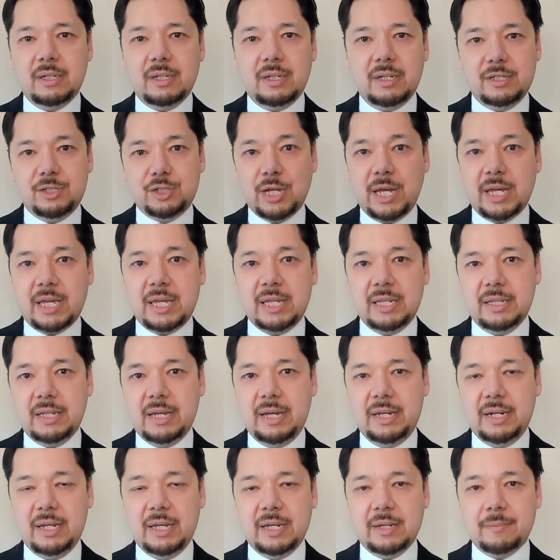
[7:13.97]
a jacket
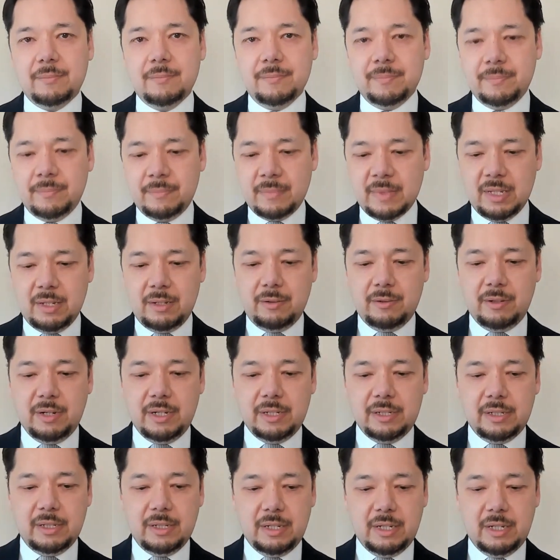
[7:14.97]
lining.
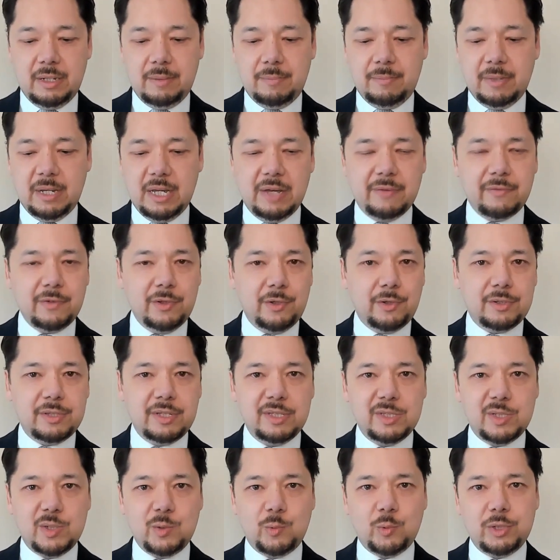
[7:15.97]
Right? I haven't looked
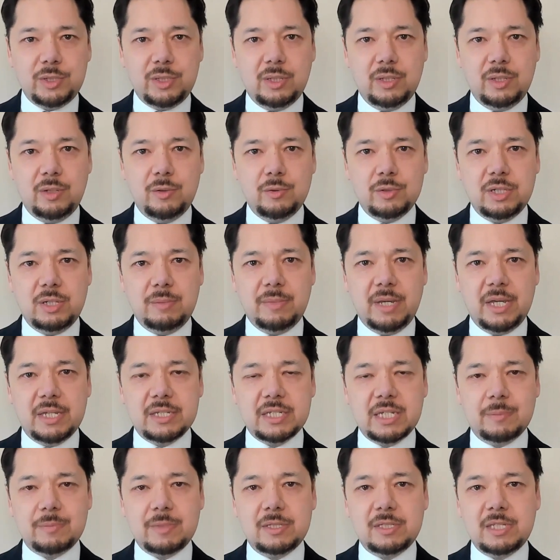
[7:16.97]
into what usually
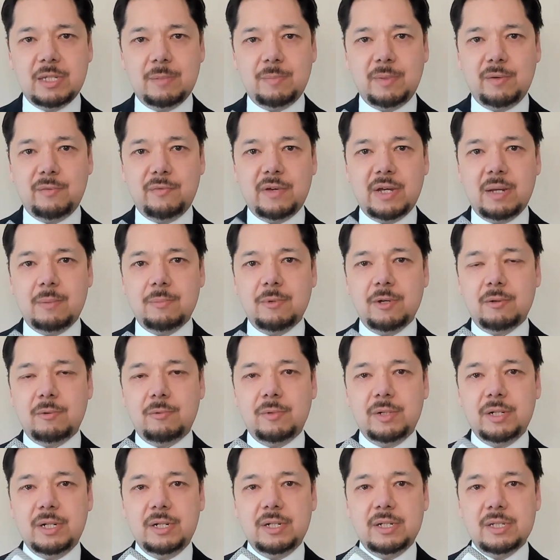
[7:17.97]
makes up the tipping fabric
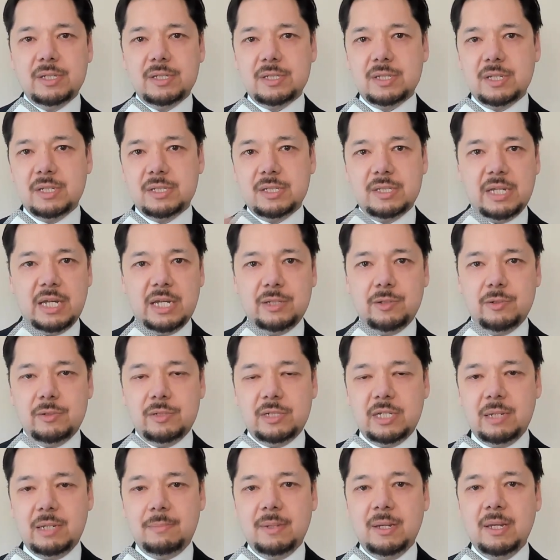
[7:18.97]
when it is a
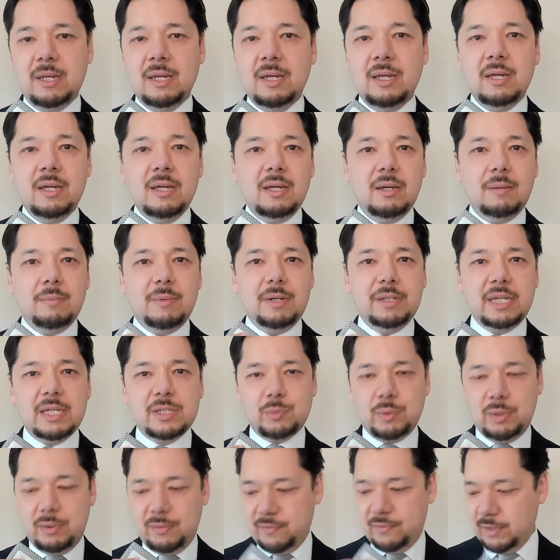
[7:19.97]
standard tip, but
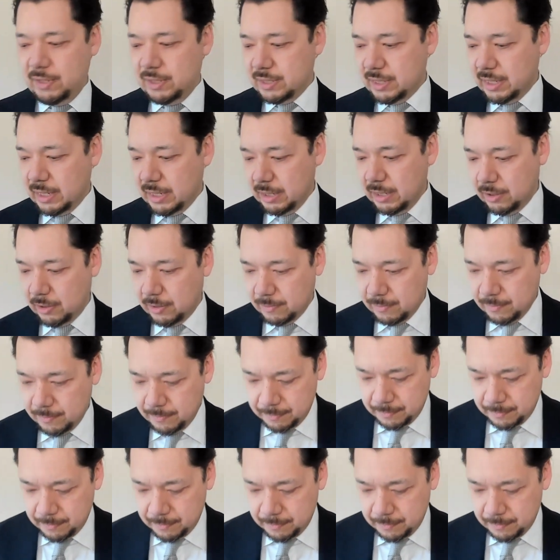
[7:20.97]
that's what it feels like here.